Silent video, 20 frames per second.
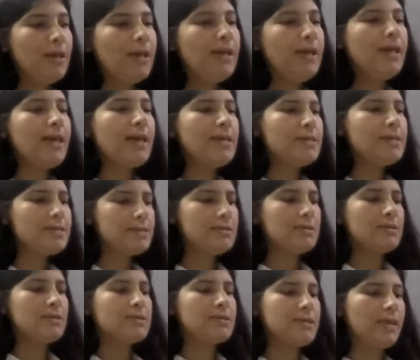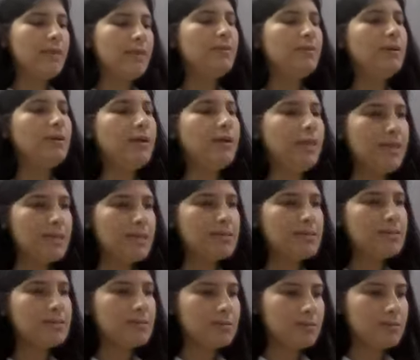He has seen
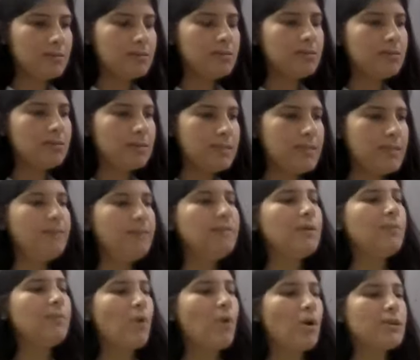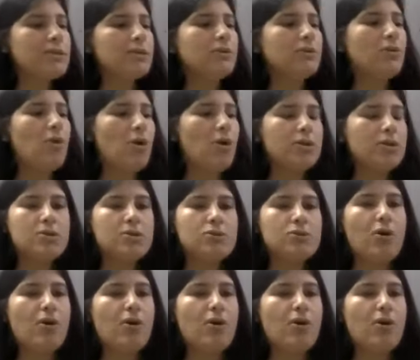the pros and cons